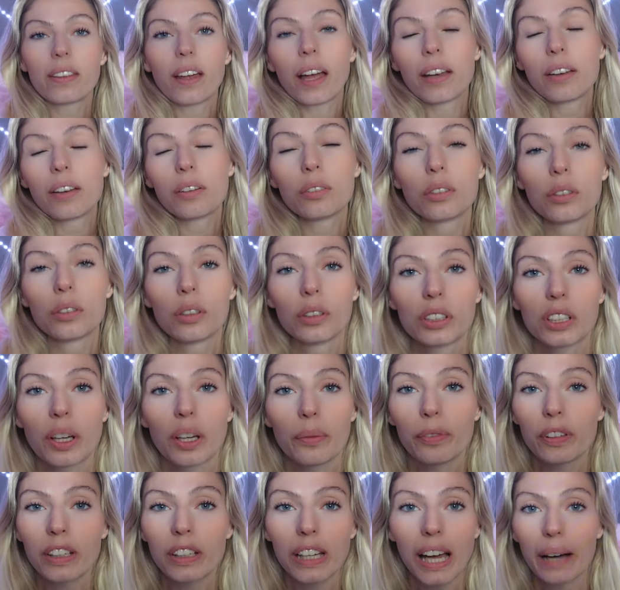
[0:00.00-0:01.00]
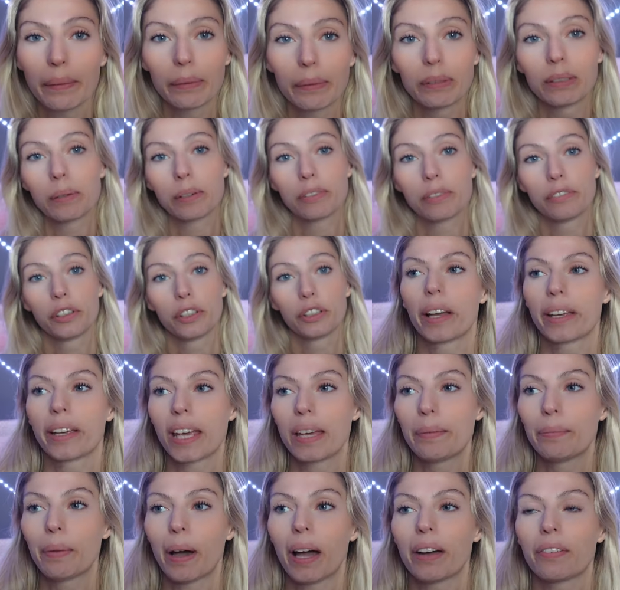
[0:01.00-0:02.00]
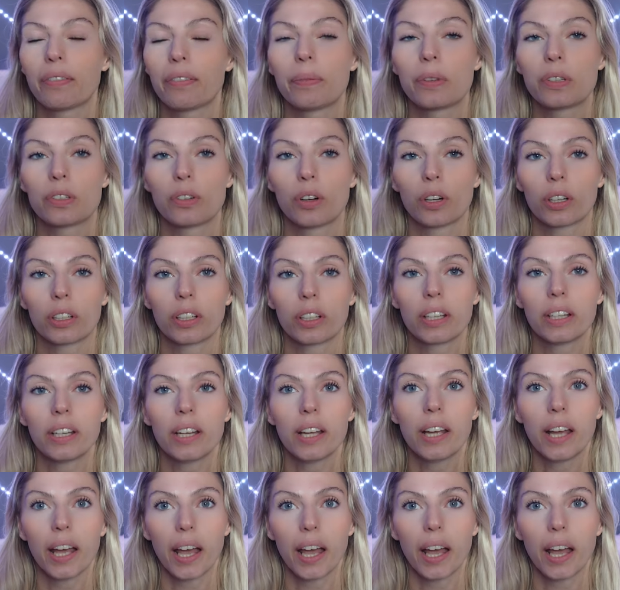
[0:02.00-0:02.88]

I don't know something happened to my foot. I came back from the snorkeling